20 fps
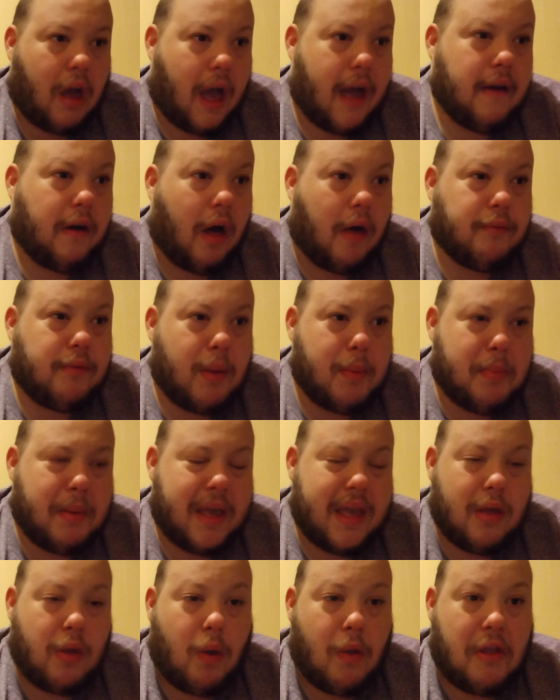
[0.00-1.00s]
I love the
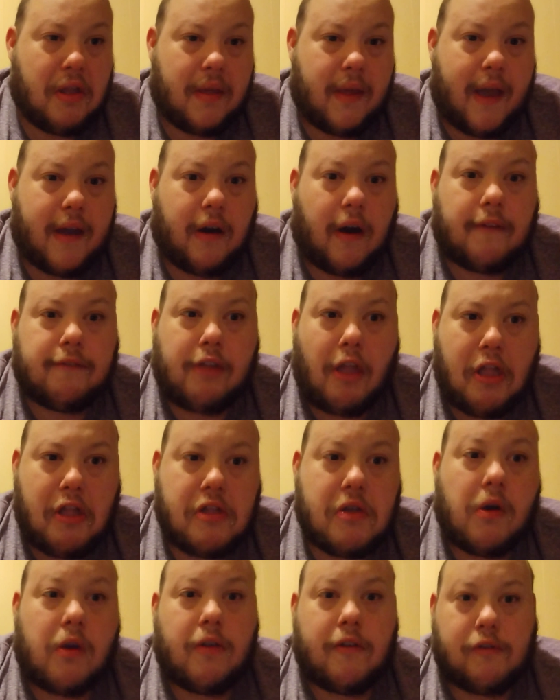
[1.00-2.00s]
Beatles and I love the
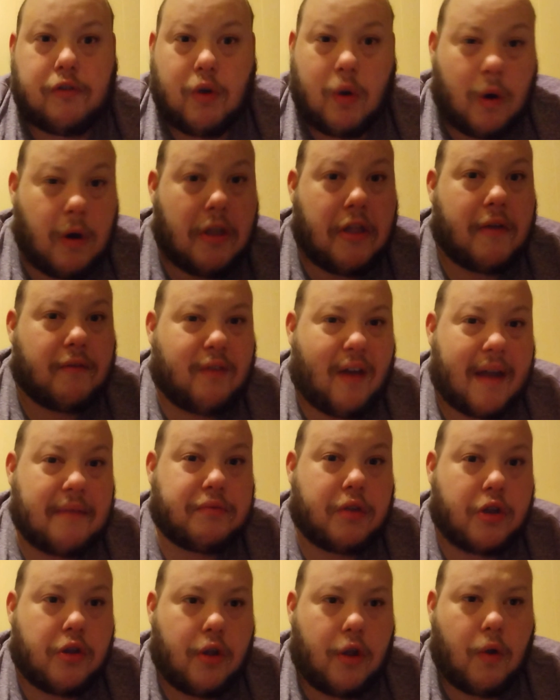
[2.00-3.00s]
Stones. Of course, if I
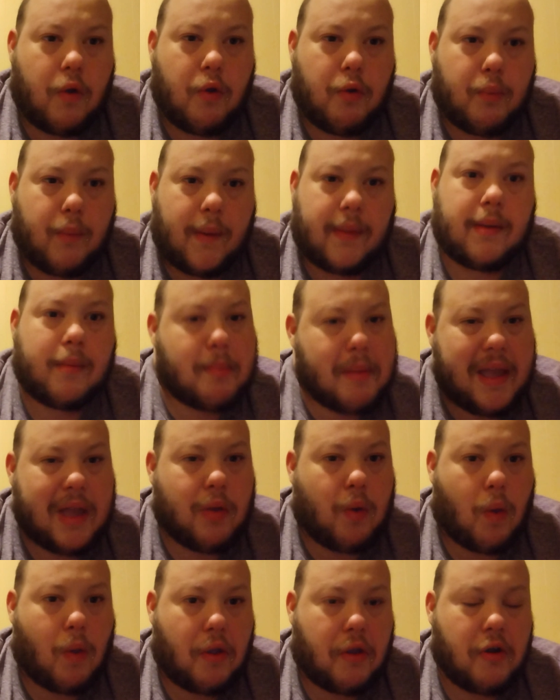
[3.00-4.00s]
have to choose one, the
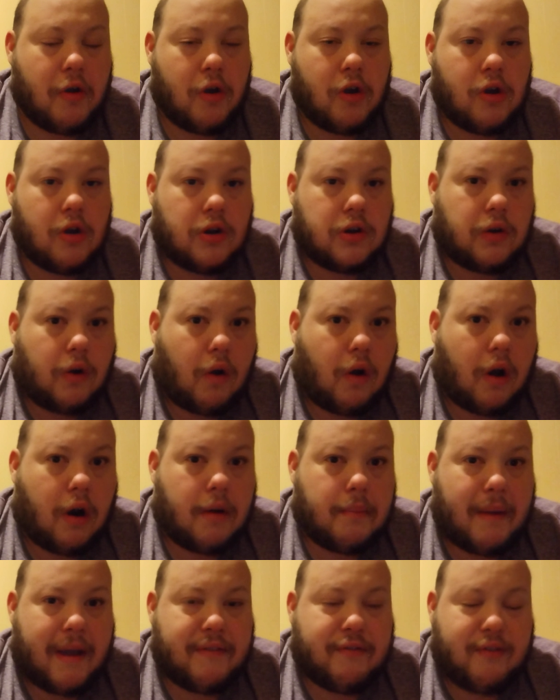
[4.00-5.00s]
Beatles
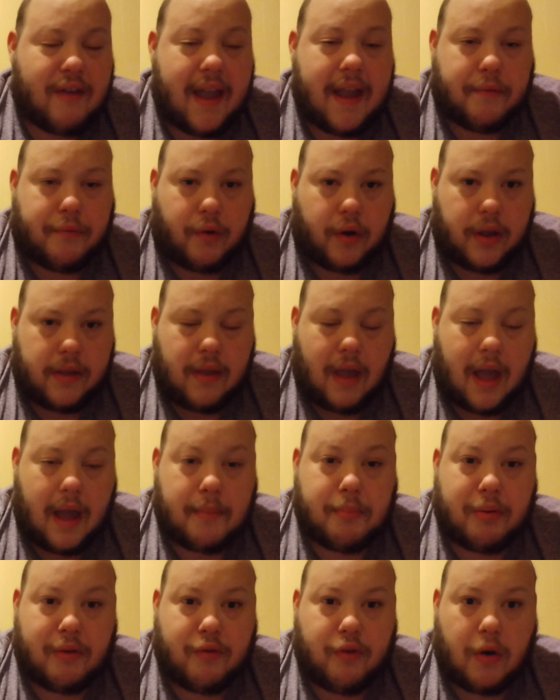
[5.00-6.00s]
are my favorite.
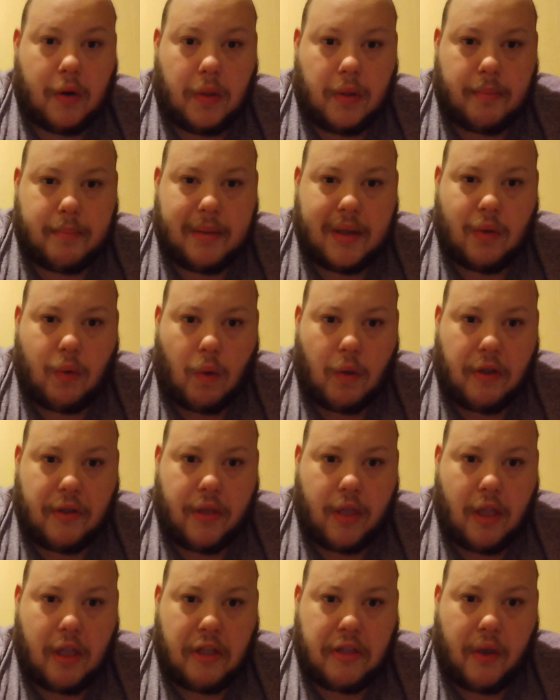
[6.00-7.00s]
I prefer the Beatles
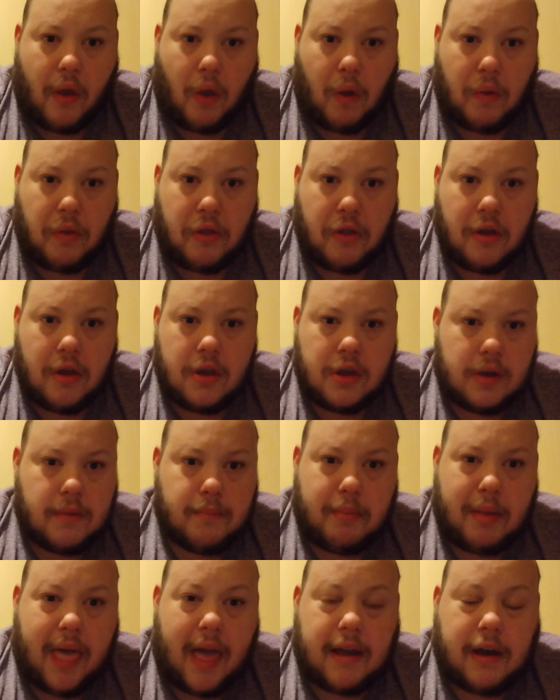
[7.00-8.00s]
to the Stones.
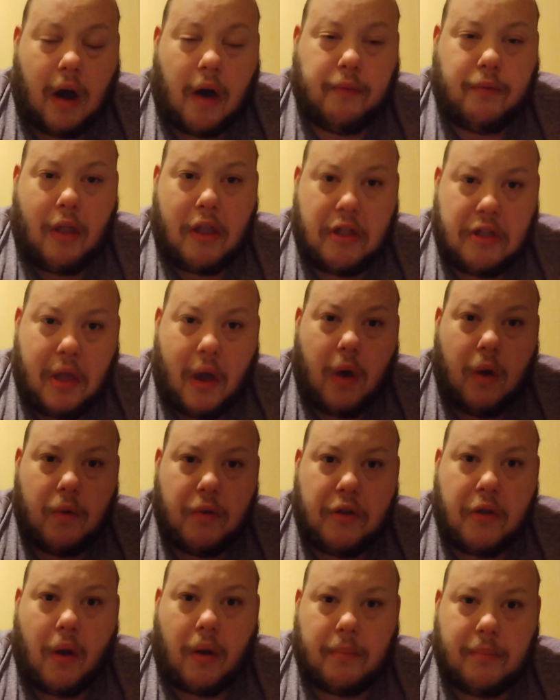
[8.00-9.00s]
But I love the
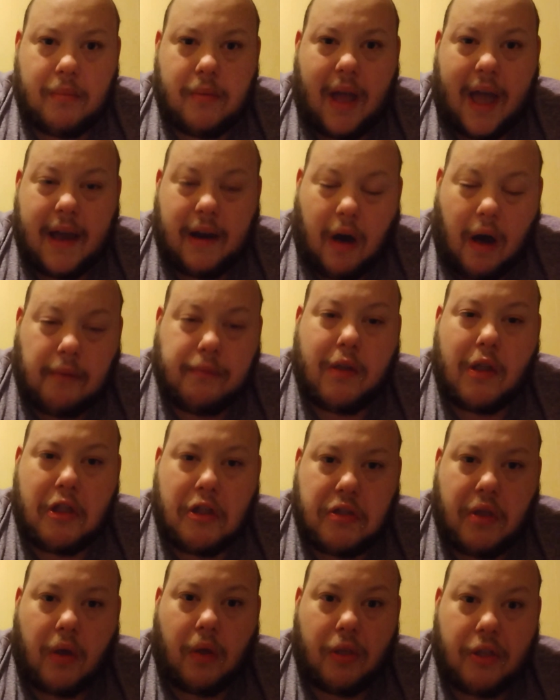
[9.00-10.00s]
Stones, so I love the
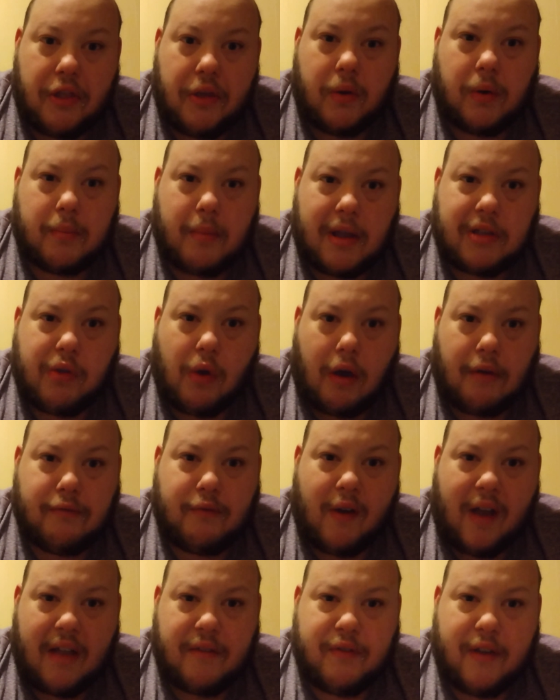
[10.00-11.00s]
Stones. They're my
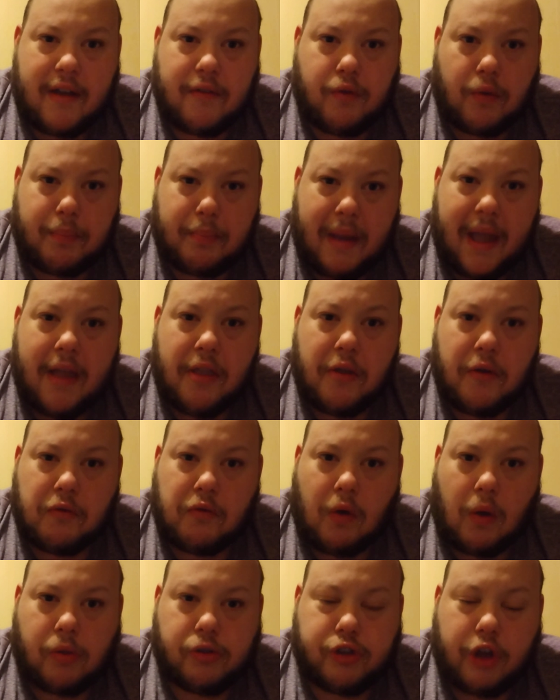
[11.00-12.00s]
top five favorite bands
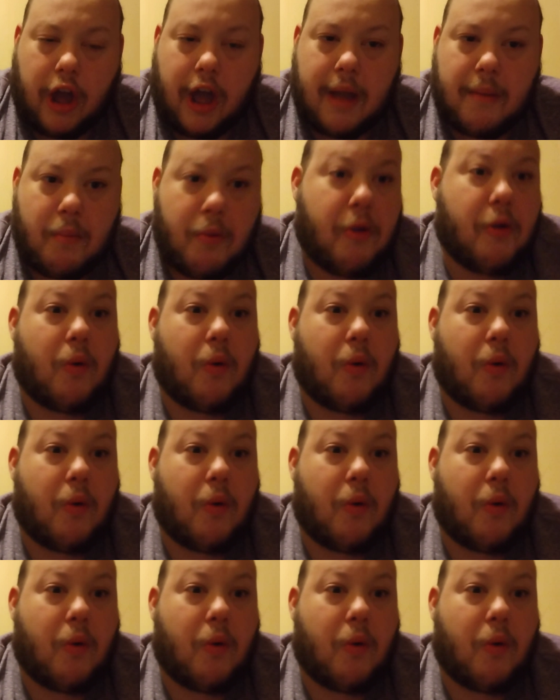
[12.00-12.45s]
of all time.